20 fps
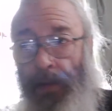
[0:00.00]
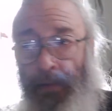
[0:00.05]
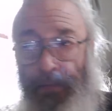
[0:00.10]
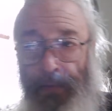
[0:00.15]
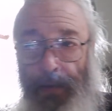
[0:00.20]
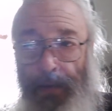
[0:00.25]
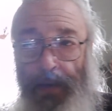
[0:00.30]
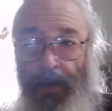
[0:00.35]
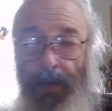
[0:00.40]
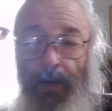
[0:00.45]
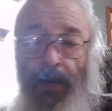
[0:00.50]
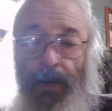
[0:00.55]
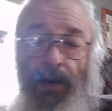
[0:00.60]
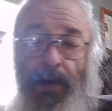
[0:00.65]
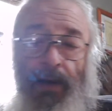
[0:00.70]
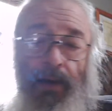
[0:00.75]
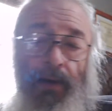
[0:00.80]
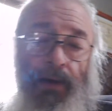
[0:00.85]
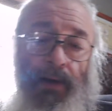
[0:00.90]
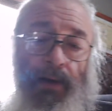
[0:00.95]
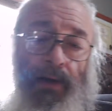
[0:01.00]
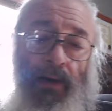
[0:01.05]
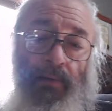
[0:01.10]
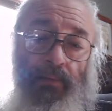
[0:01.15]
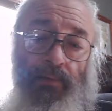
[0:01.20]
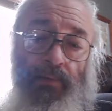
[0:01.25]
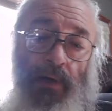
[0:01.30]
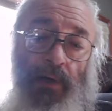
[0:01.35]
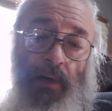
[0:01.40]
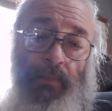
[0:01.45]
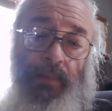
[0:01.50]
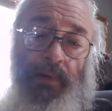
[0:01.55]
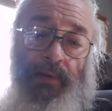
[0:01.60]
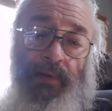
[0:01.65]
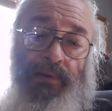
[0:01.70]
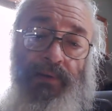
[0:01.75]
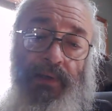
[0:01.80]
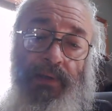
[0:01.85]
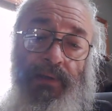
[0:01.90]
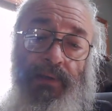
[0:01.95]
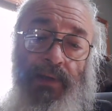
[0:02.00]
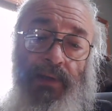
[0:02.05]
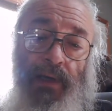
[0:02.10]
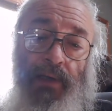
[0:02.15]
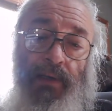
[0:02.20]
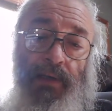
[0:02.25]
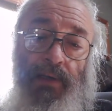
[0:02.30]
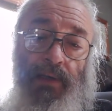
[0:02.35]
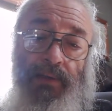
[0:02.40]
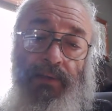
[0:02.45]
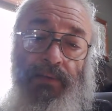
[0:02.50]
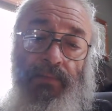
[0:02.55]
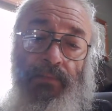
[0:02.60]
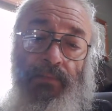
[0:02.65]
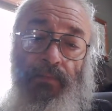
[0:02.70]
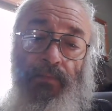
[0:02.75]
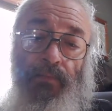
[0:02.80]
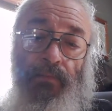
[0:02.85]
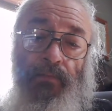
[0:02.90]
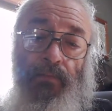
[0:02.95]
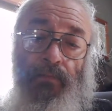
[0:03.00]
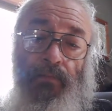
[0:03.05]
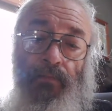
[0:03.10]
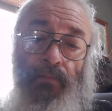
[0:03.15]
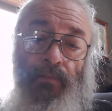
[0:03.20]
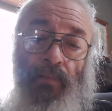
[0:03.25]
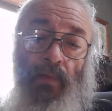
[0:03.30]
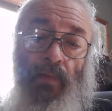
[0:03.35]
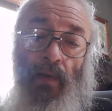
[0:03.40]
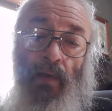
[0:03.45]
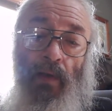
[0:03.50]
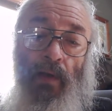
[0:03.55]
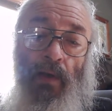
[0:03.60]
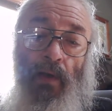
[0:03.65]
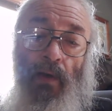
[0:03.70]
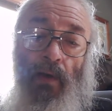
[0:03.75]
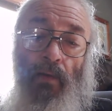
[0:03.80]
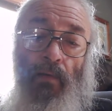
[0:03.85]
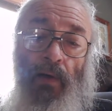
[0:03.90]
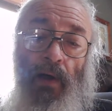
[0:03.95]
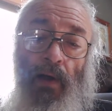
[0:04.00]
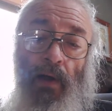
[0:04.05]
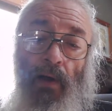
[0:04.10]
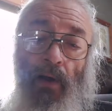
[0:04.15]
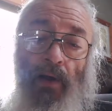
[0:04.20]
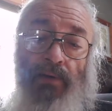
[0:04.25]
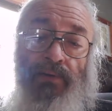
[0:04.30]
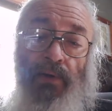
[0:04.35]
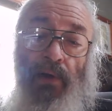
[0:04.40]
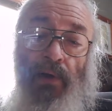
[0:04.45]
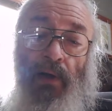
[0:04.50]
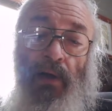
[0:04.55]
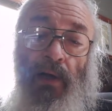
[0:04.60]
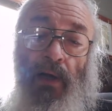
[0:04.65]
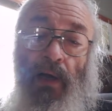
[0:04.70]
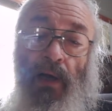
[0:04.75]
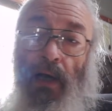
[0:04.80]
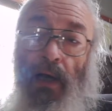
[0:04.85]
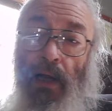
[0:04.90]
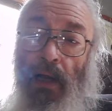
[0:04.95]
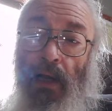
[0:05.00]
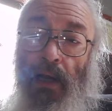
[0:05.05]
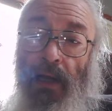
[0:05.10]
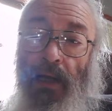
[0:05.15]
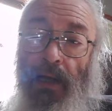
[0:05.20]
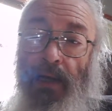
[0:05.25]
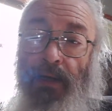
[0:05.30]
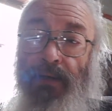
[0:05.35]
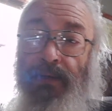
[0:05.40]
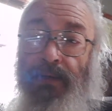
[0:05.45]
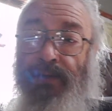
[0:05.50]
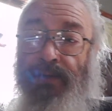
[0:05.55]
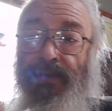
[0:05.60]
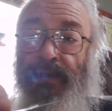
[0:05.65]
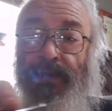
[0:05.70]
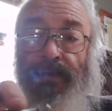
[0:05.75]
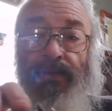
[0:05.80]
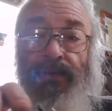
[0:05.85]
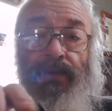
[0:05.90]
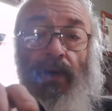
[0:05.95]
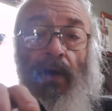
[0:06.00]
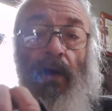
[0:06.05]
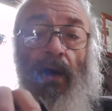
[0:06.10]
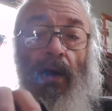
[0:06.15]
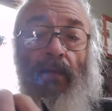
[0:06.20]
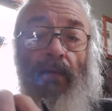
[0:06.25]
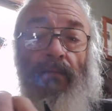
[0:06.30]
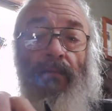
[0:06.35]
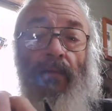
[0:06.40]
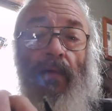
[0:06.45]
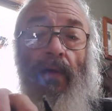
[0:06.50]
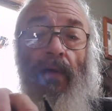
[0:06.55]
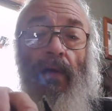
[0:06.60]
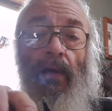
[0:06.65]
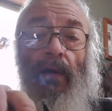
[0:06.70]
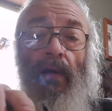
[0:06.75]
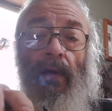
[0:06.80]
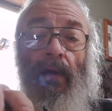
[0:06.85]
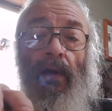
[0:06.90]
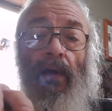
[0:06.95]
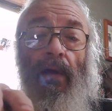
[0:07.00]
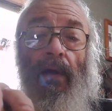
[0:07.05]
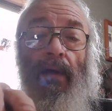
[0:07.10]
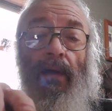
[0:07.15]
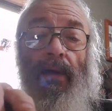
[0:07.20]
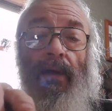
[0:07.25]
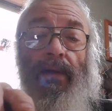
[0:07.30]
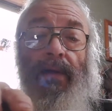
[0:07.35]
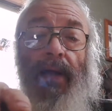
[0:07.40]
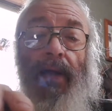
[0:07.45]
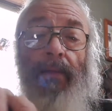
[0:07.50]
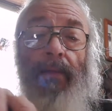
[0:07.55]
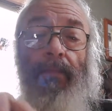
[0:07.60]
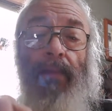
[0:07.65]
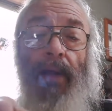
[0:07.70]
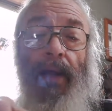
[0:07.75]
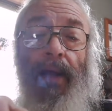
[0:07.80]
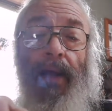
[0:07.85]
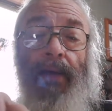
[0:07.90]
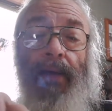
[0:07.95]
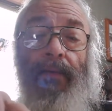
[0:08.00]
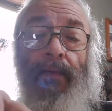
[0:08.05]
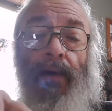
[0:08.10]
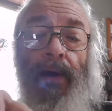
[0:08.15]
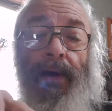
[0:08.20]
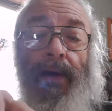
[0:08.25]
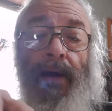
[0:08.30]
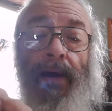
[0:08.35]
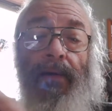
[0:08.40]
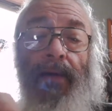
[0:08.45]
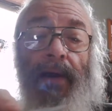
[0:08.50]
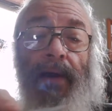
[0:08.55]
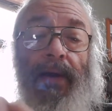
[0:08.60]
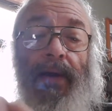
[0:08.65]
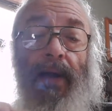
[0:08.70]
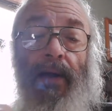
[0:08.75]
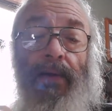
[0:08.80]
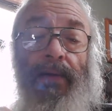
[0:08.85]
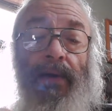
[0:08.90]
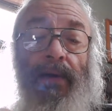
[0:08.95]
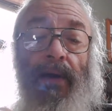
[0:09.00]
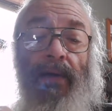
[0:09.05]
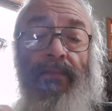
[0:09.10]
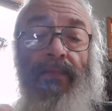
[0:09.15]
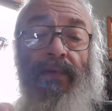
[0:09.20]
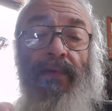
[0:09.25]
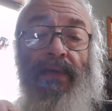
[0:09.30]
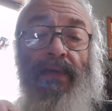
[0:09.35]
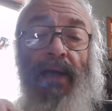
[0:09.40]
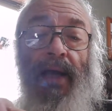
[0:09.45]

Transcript: thing here. You ever sharpen your scissors like this? Well, it also cleans your scissors off. You take a blade, run that right down there. If there's